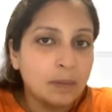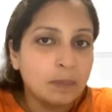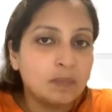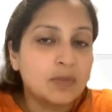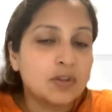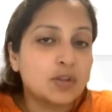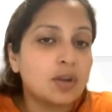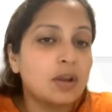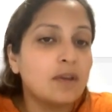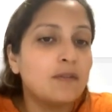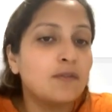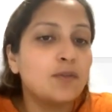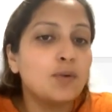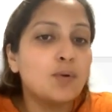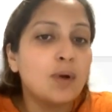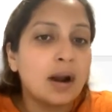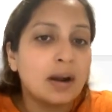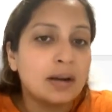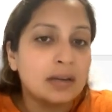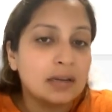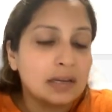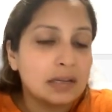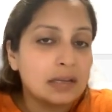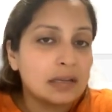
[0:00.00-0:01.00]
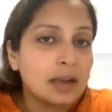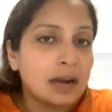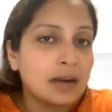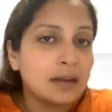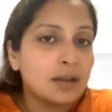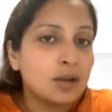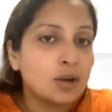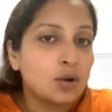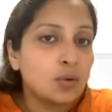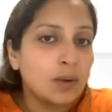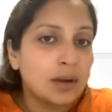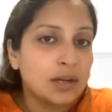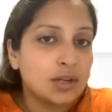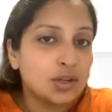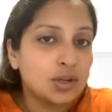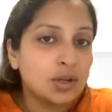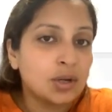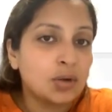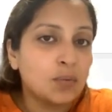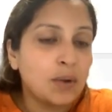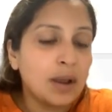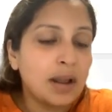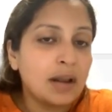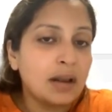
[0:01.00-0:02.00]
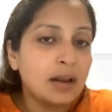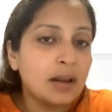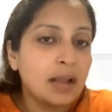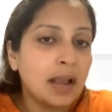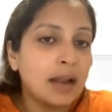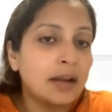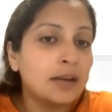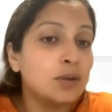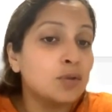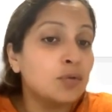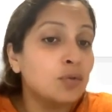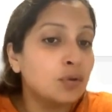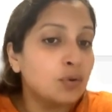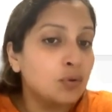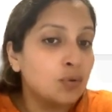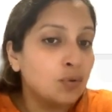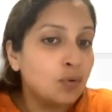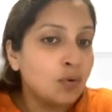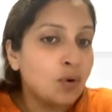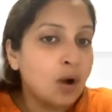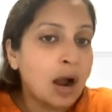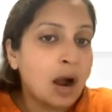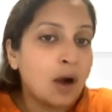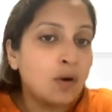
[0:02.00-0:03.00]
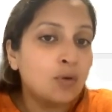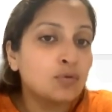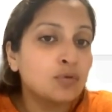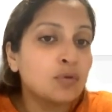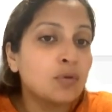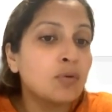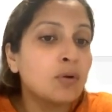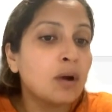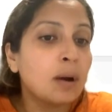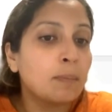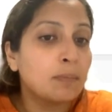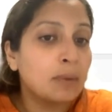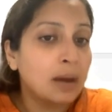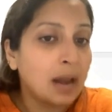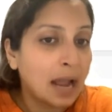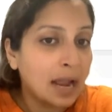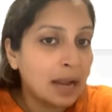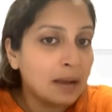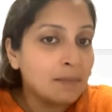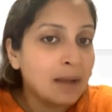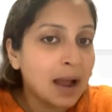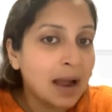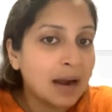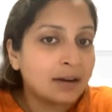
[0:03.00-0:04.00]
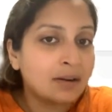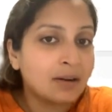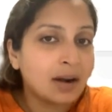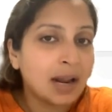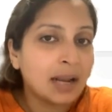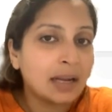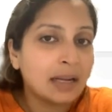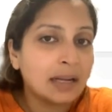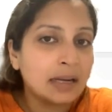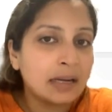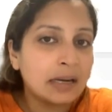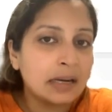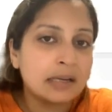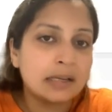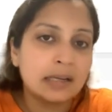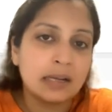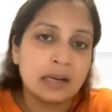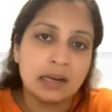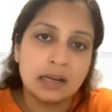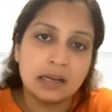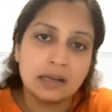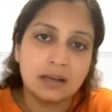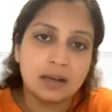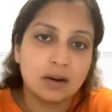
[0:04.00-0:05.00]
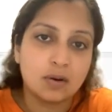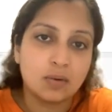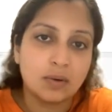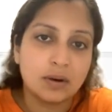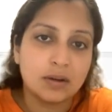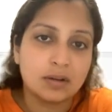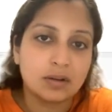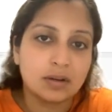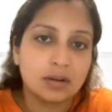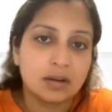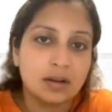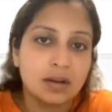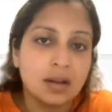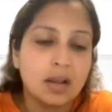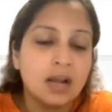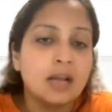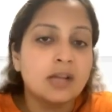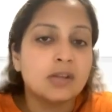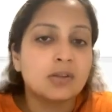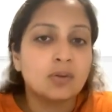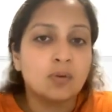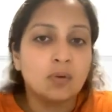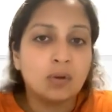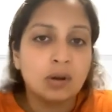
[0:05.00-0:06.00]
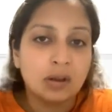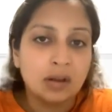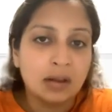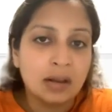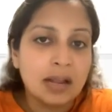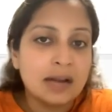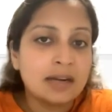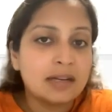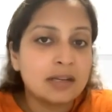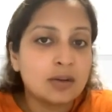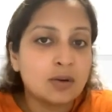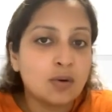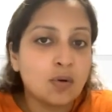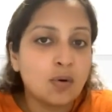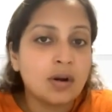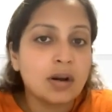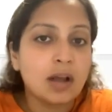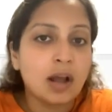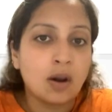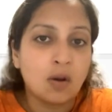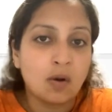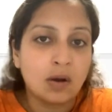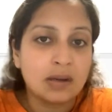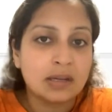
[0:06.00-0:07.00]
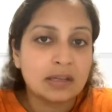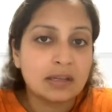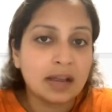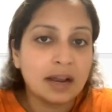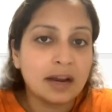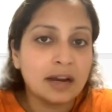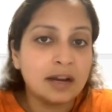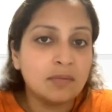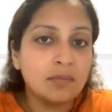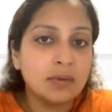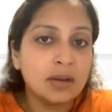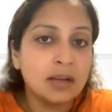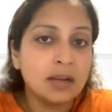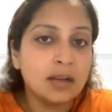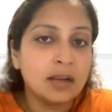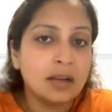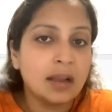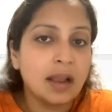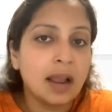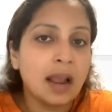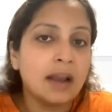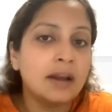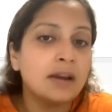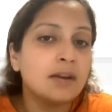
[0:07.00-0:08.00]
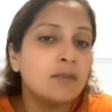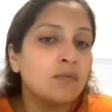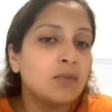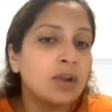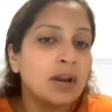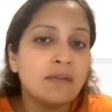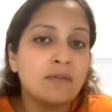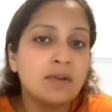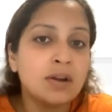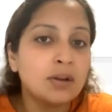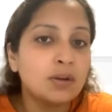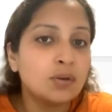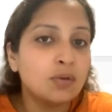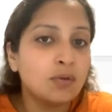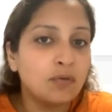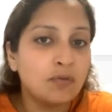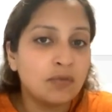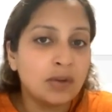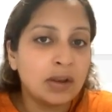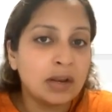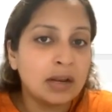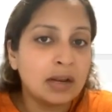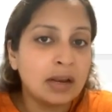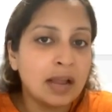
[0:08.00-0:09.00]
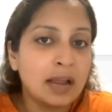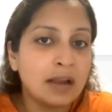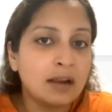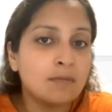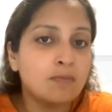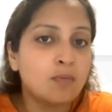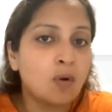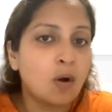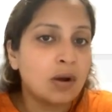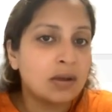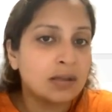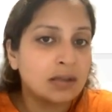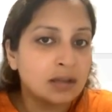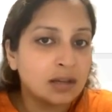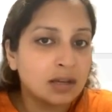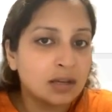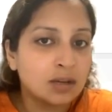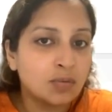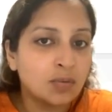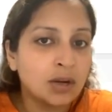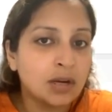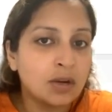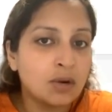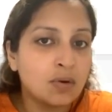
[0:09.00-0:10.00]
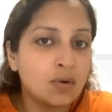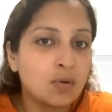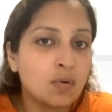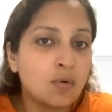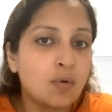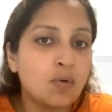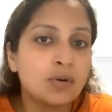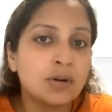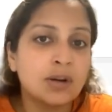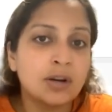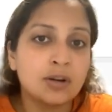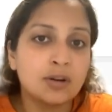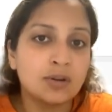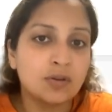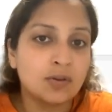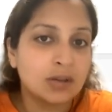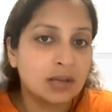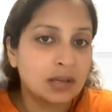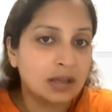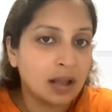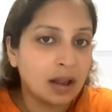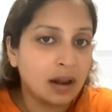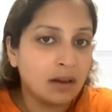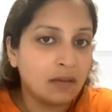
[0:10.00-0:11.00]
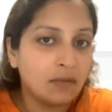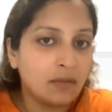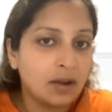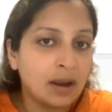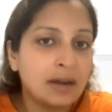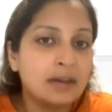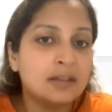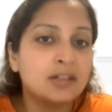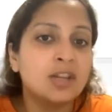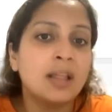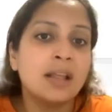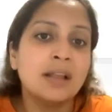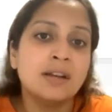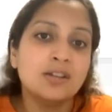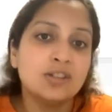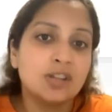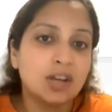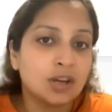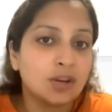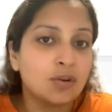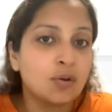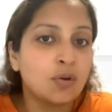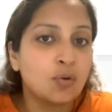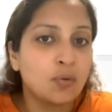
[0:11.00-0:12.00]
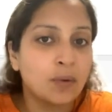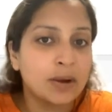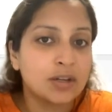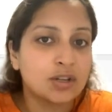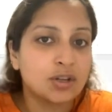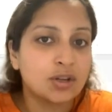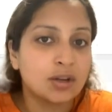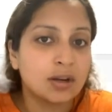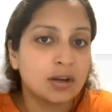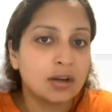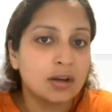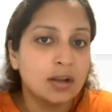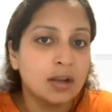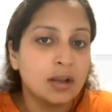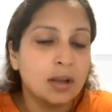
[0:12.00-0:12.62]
So if you understand the question well and you know how to apply backtracking, it's an easier question. So let's code alongside me, and whenever you feel like, pause this video, code it yourself, and then check your question.